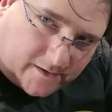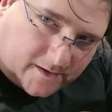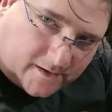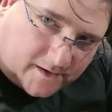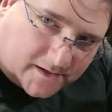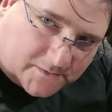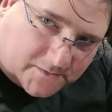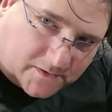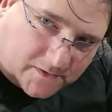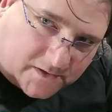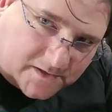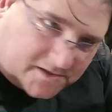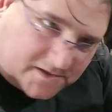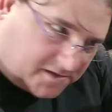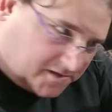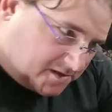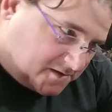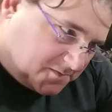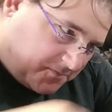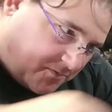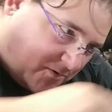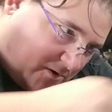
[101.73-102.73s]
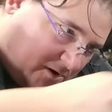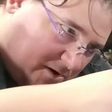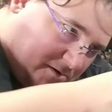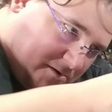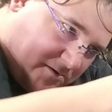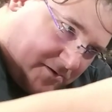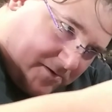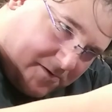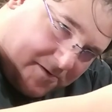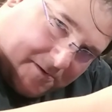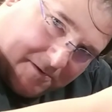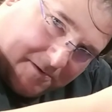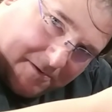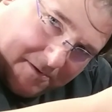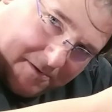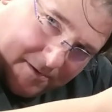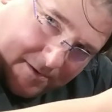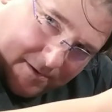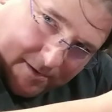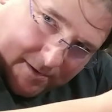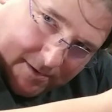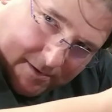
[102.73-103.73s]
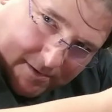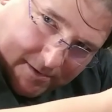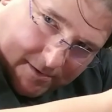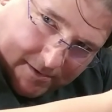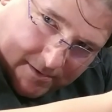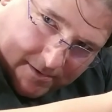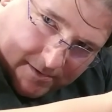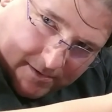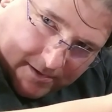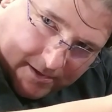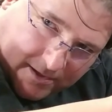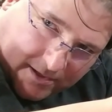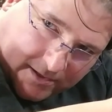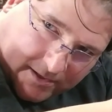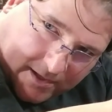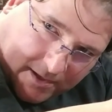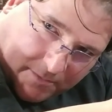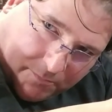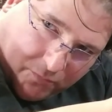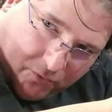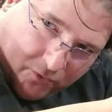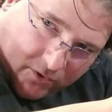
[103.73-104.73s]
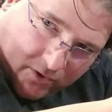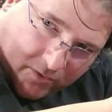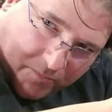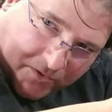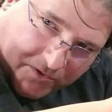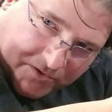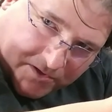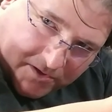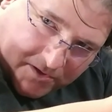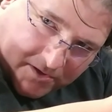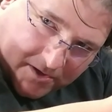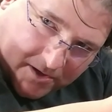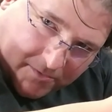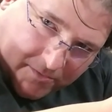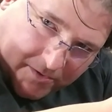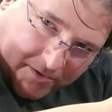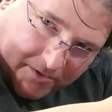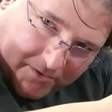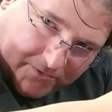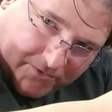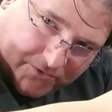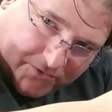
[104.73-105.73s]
guys want to see this part? Get that porno music going.